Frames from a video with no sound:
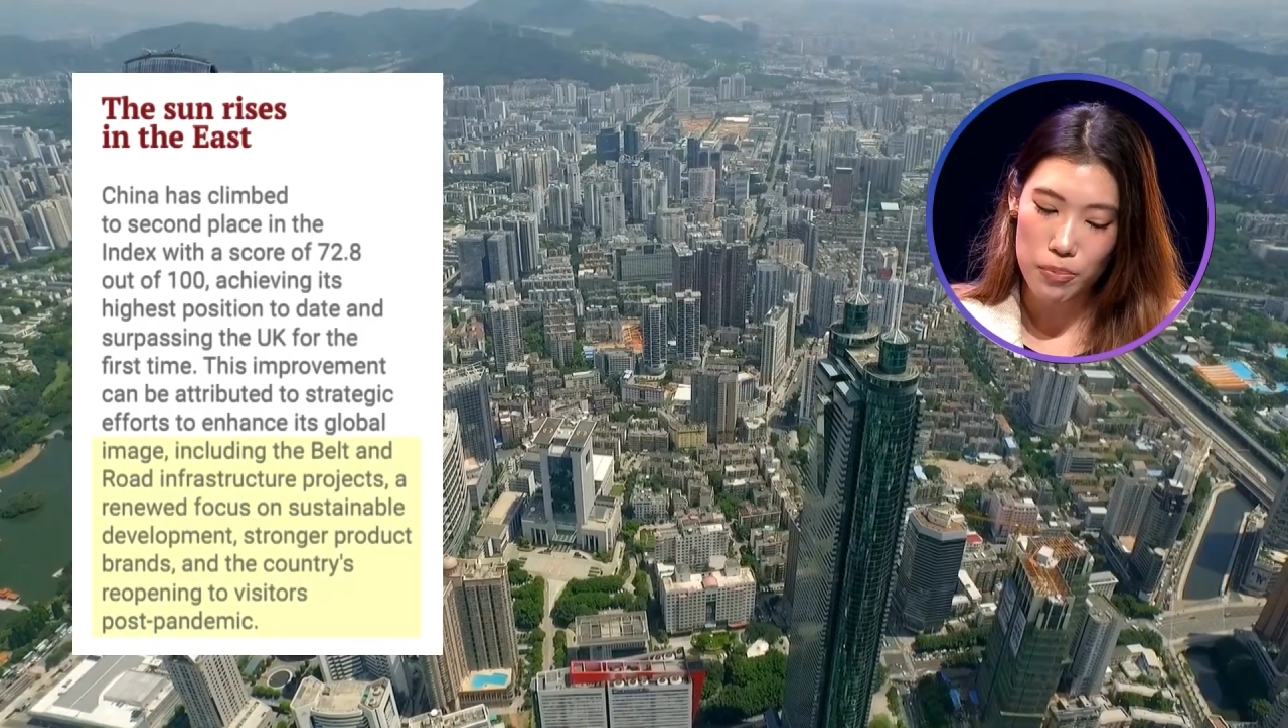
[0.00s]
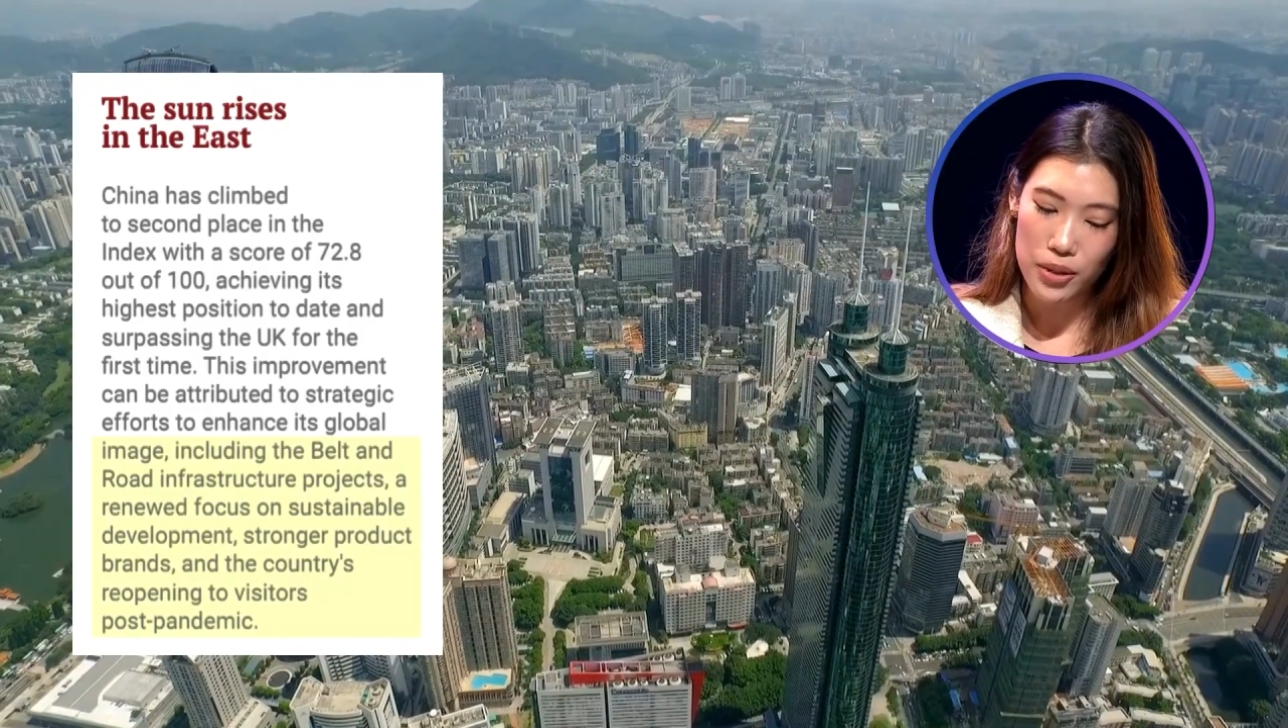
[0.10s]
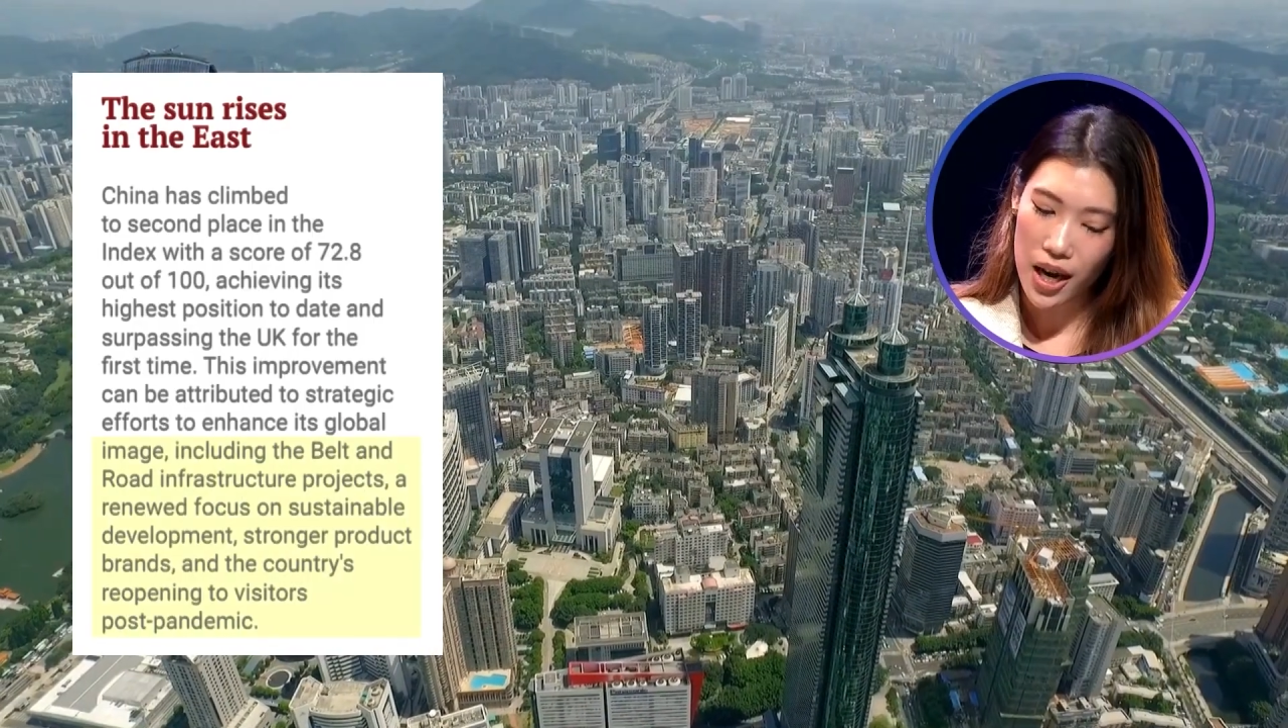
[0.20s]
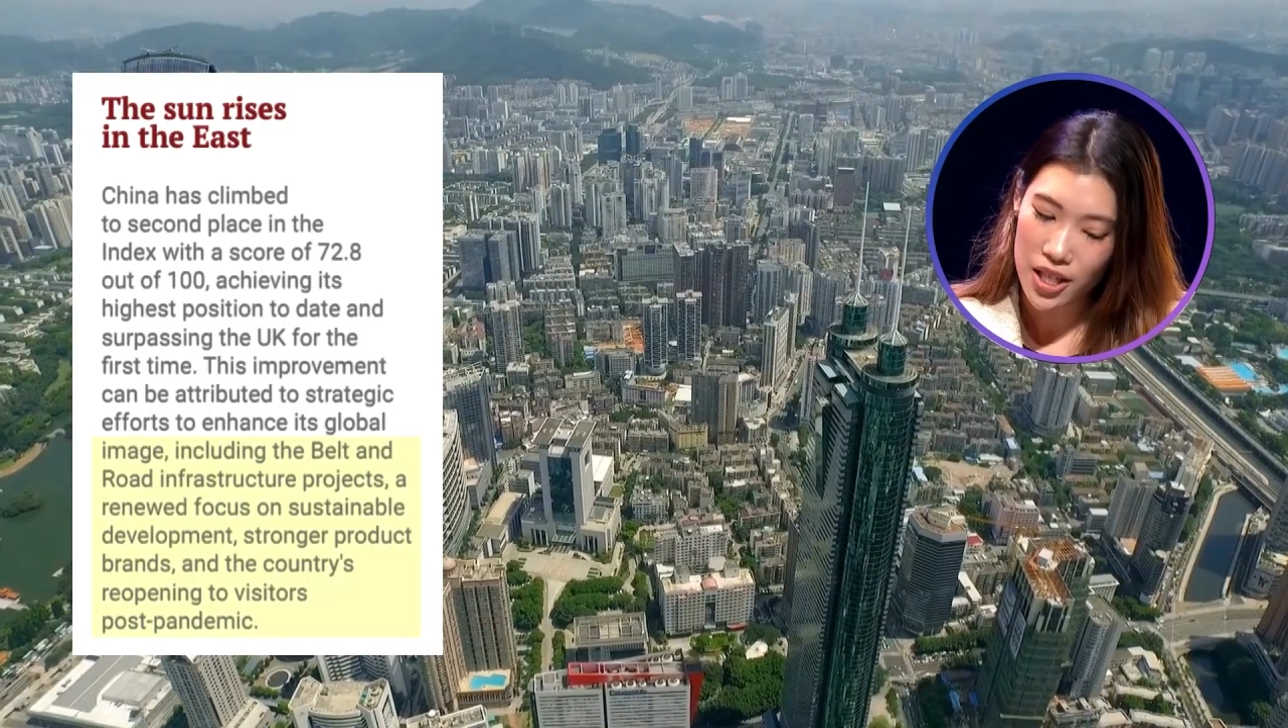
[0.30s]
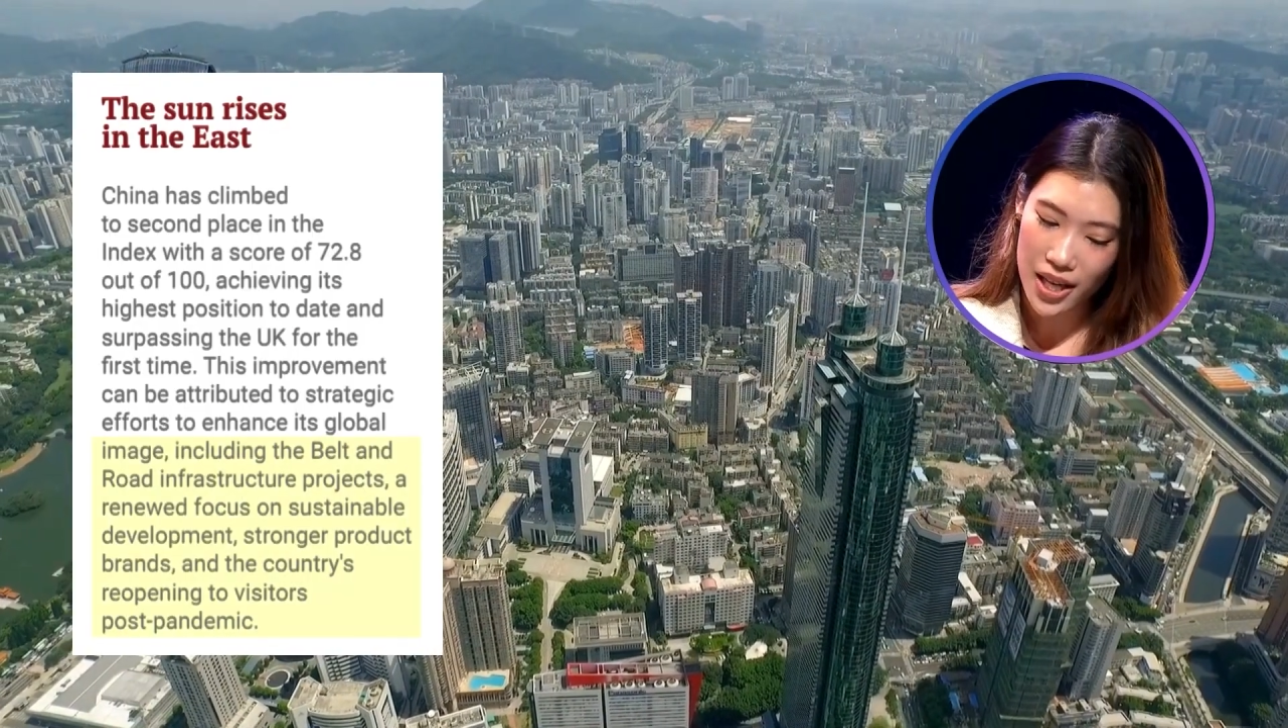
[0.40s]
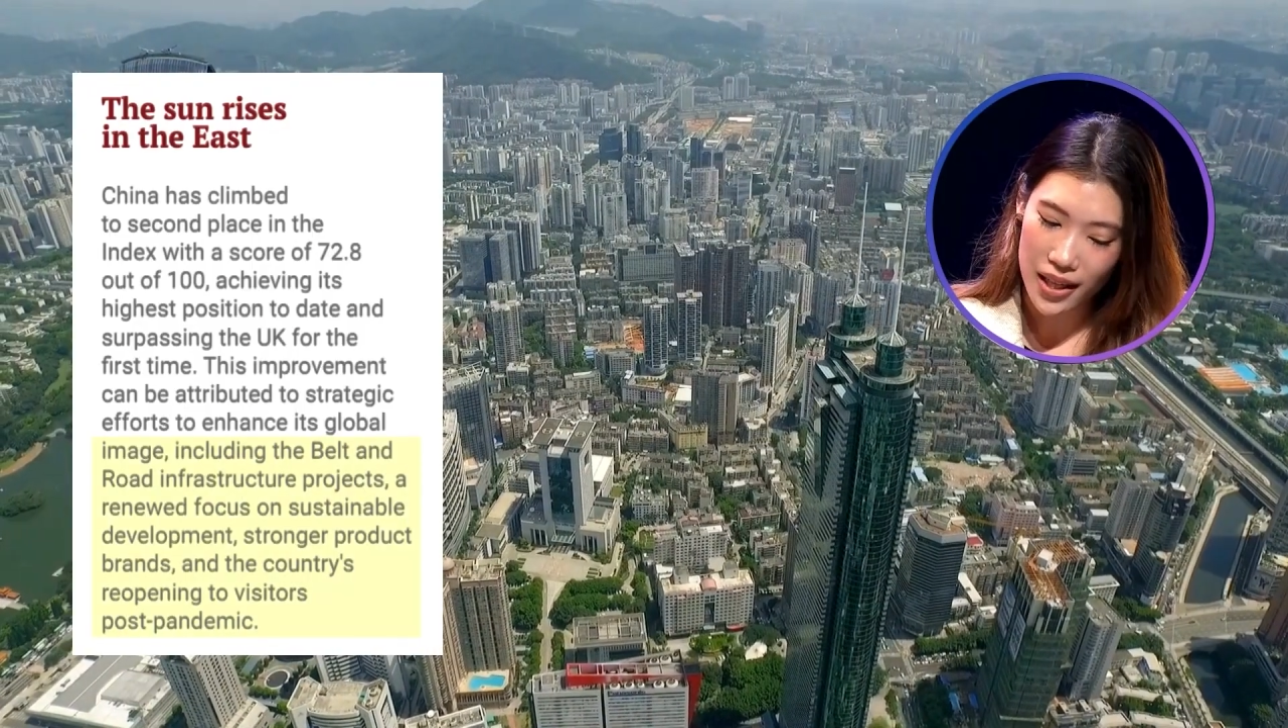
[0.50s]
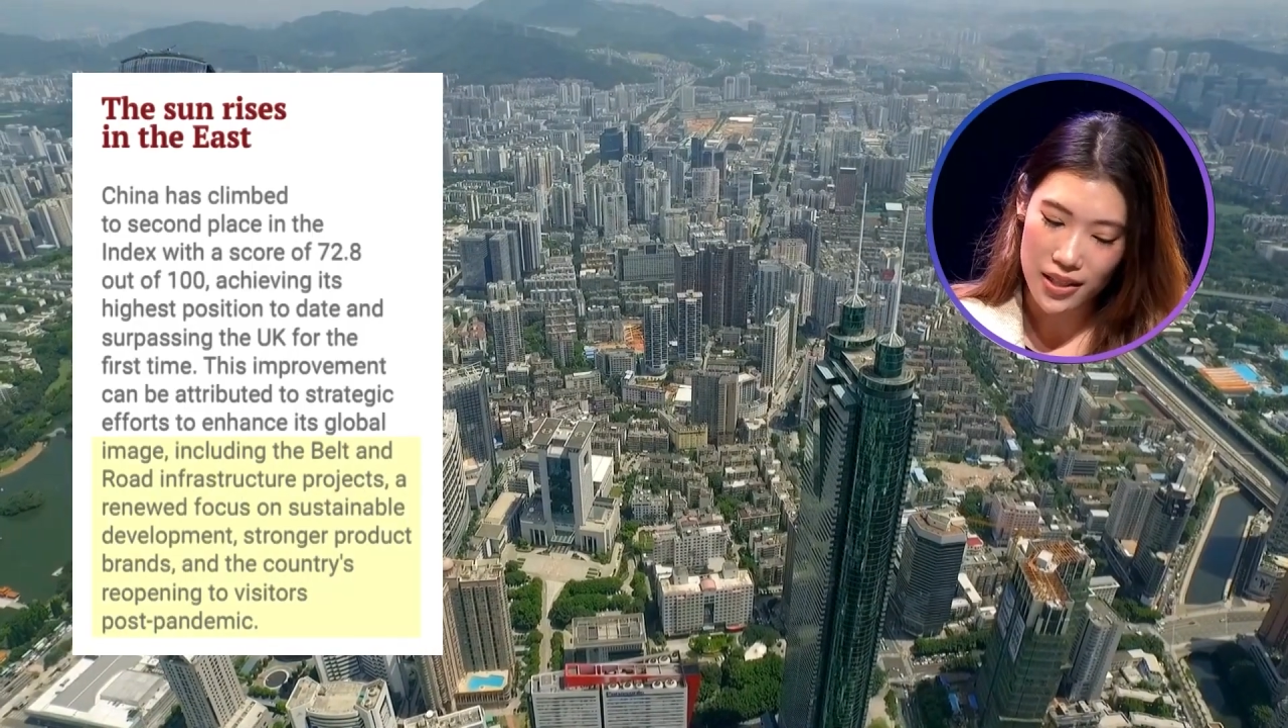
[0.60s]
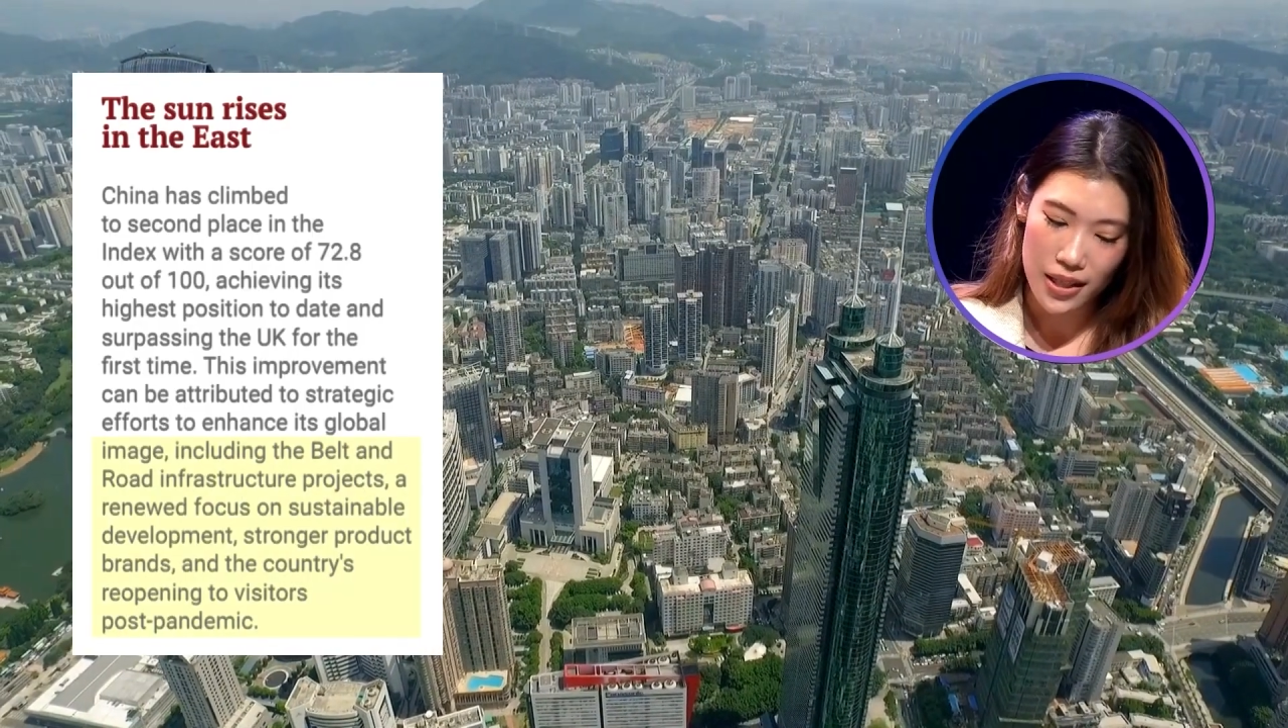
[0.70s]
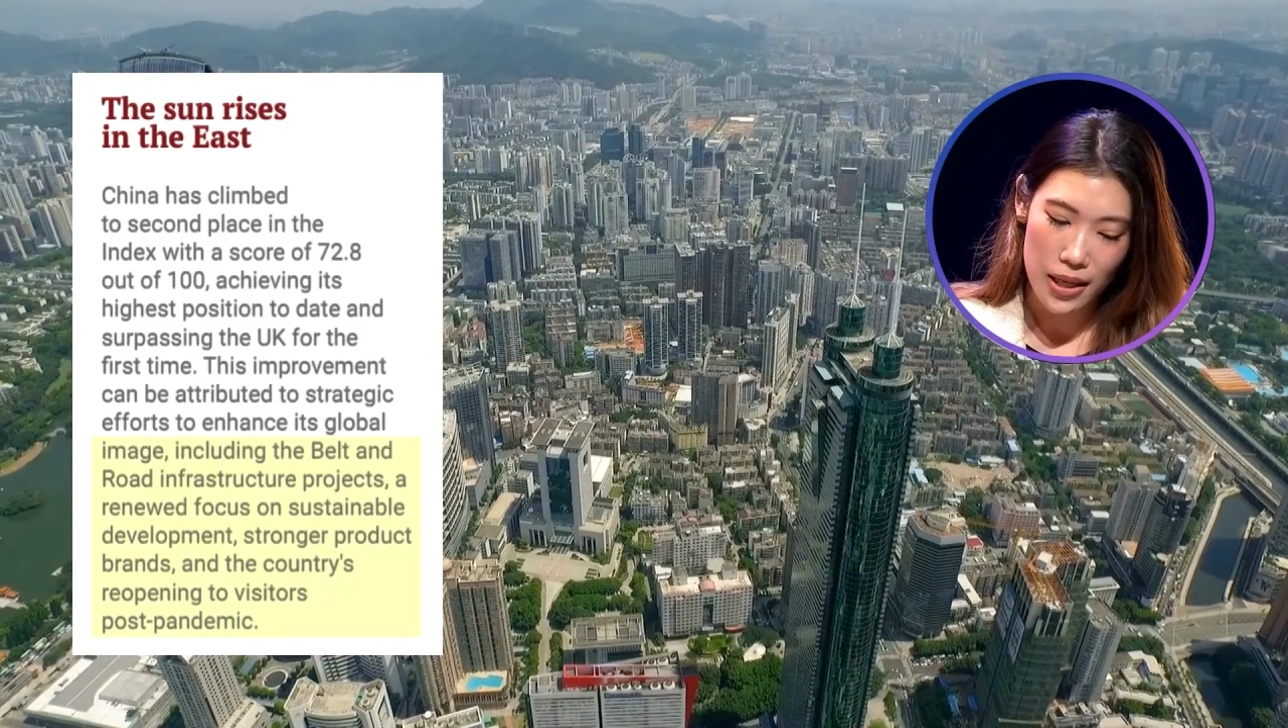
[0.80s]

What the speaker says: projects,